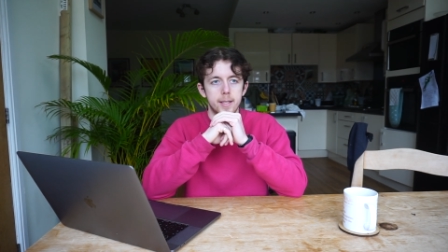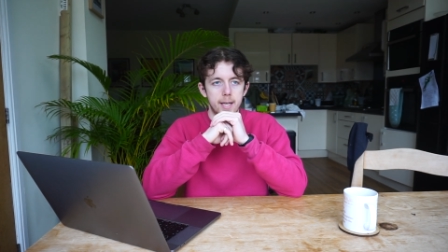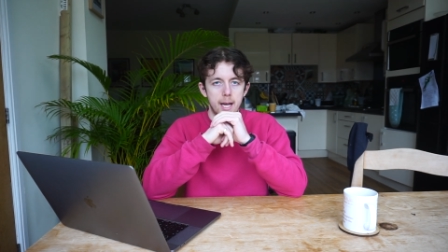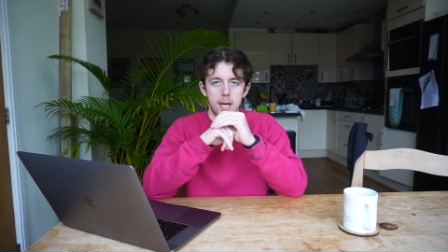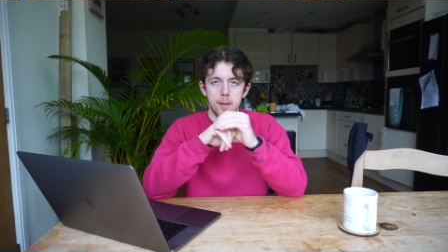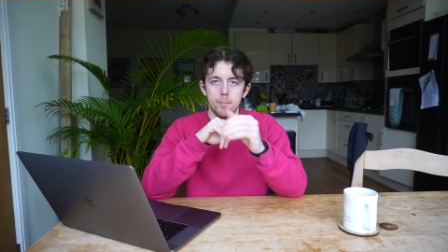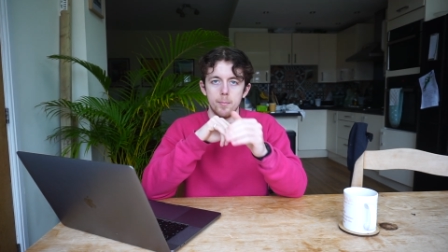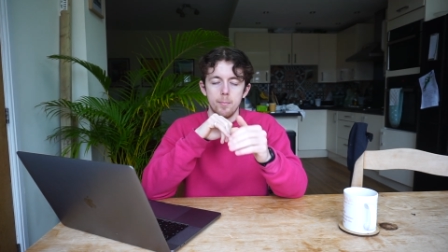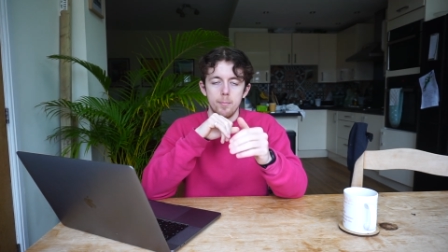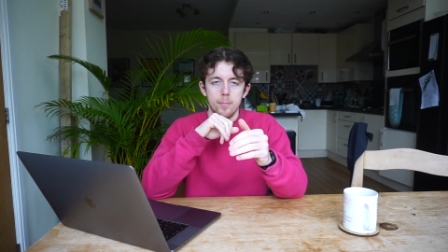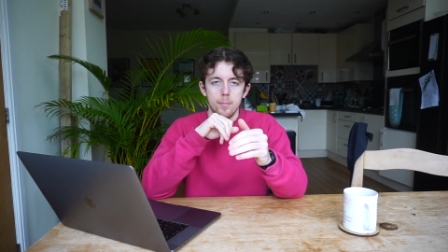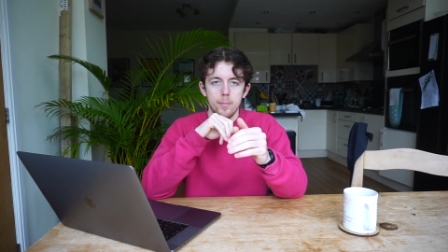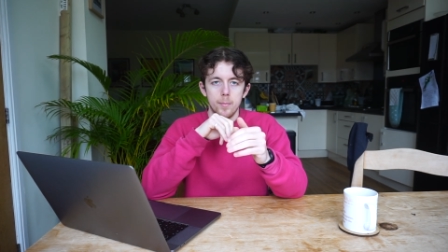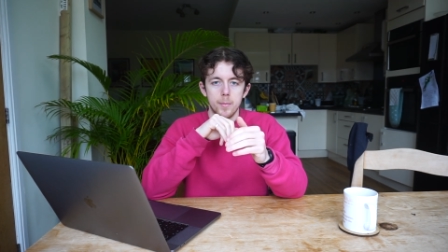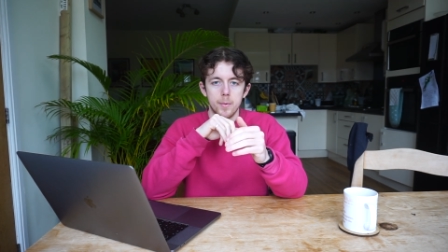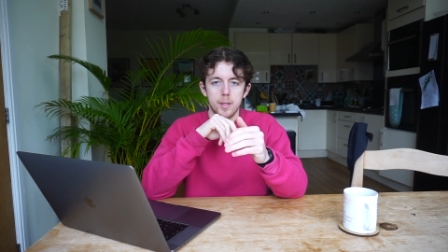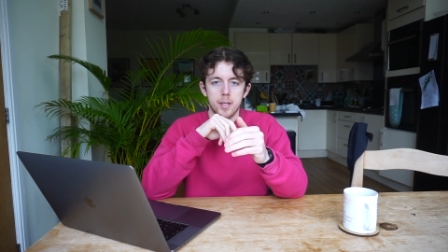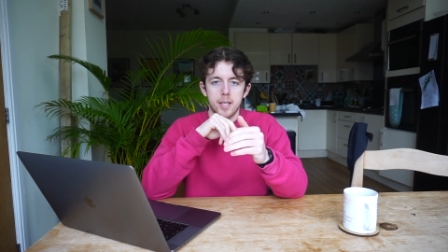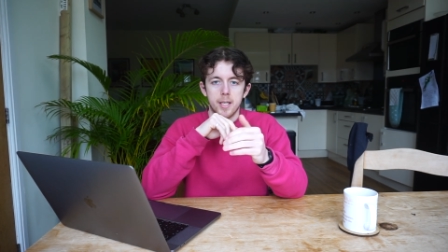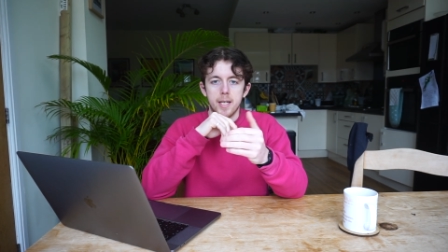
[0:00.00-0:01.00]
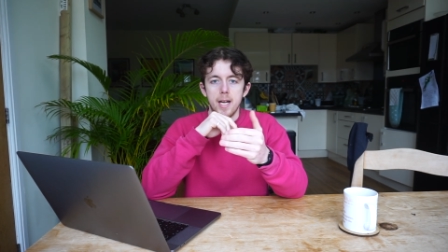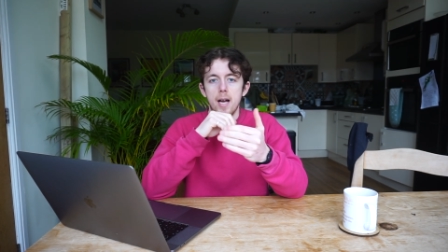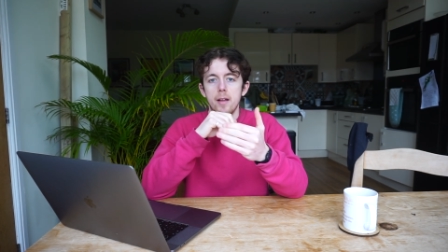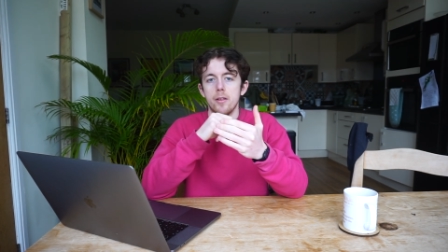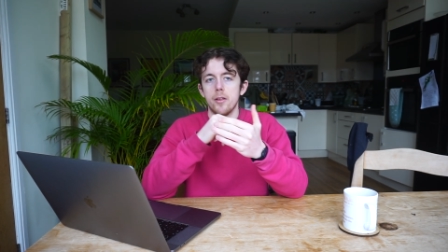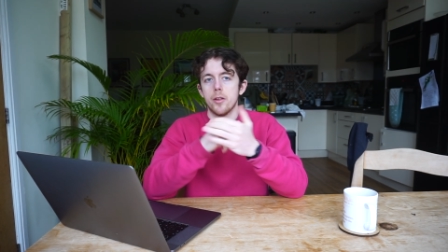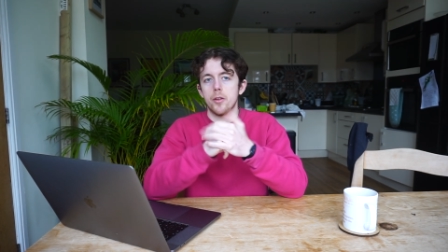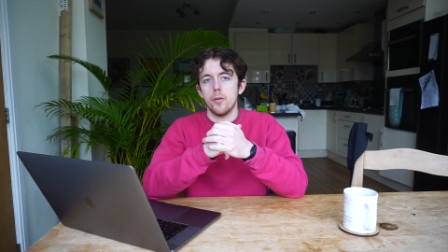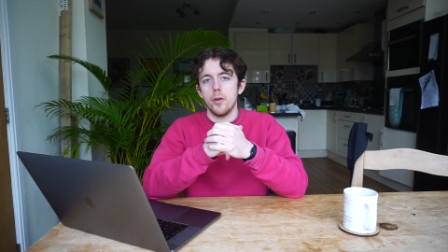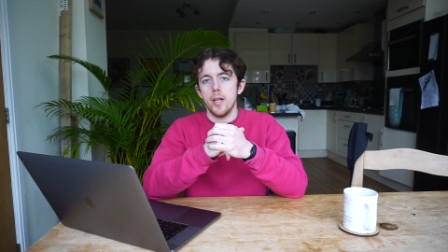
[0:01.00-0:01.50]
Get, get
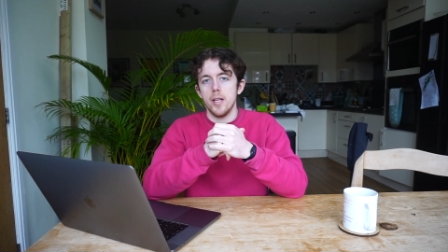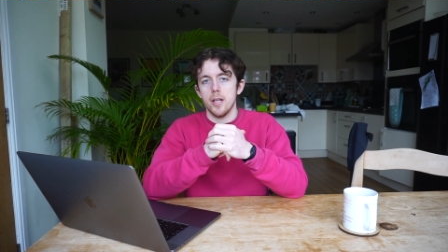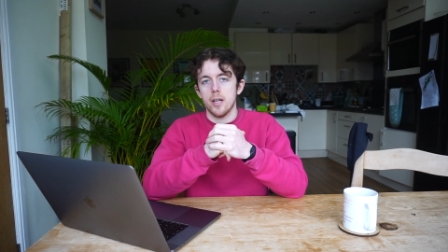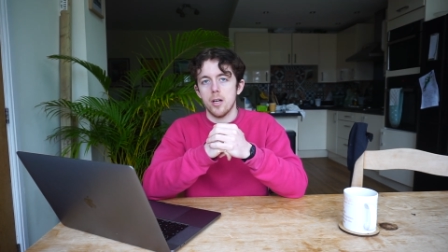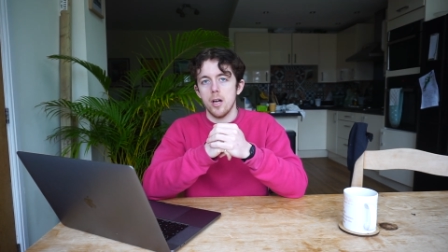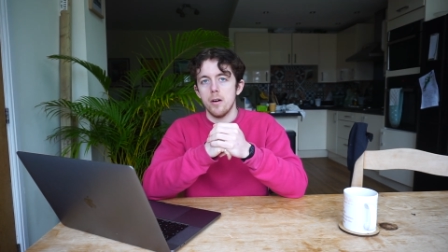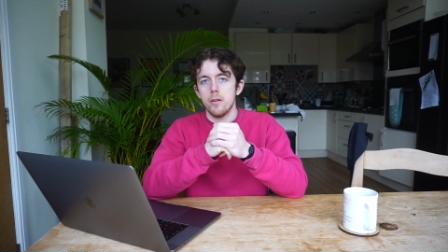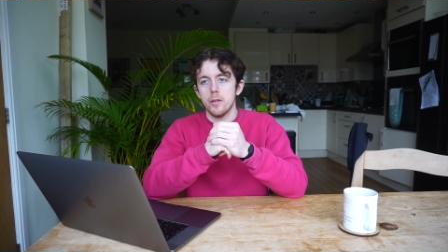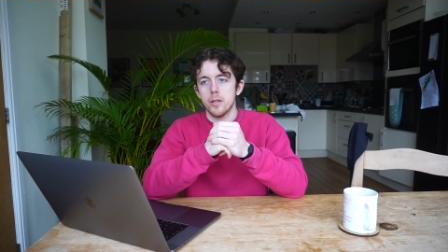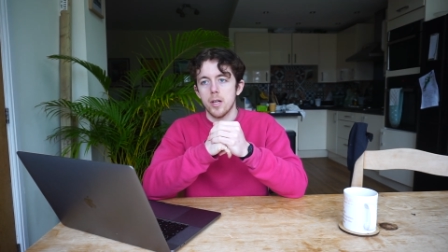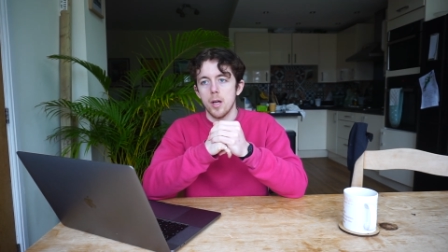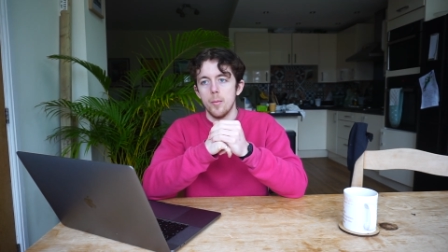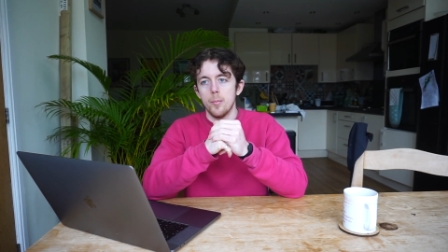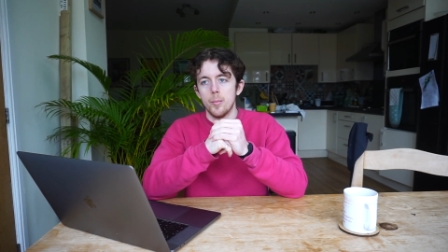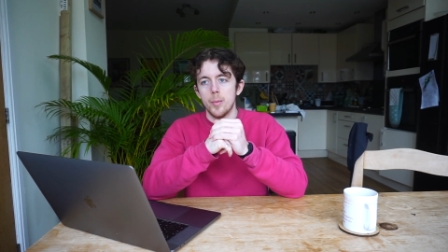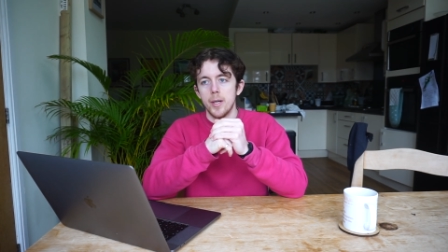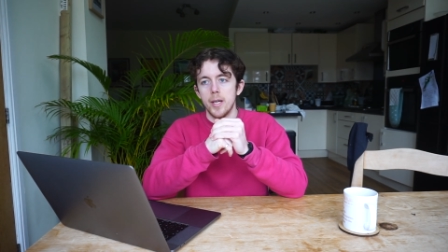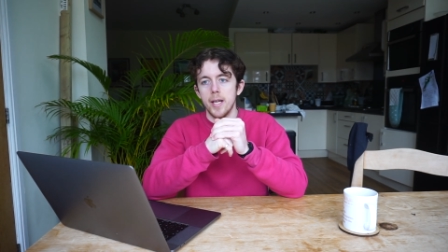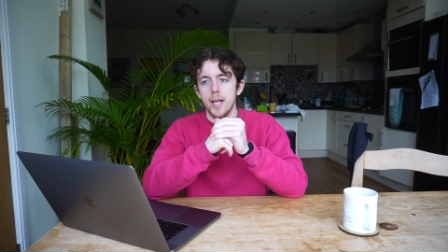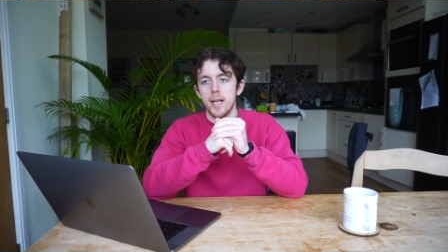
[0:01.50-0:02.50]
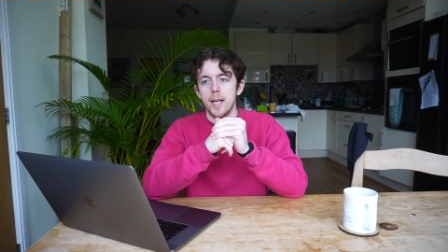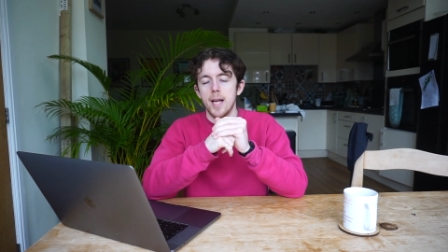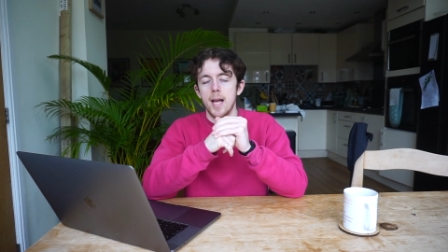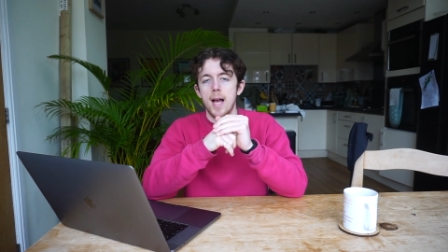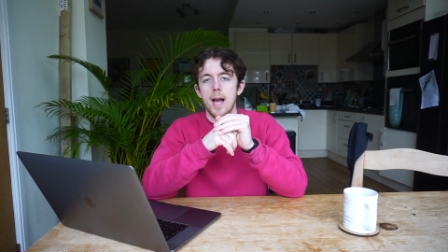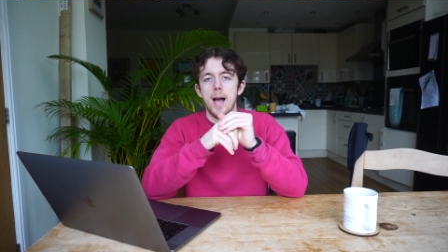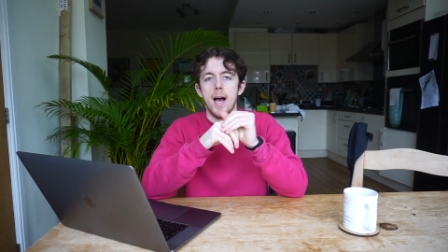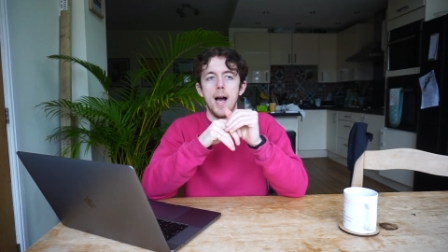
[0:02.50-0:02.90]
the three in the current company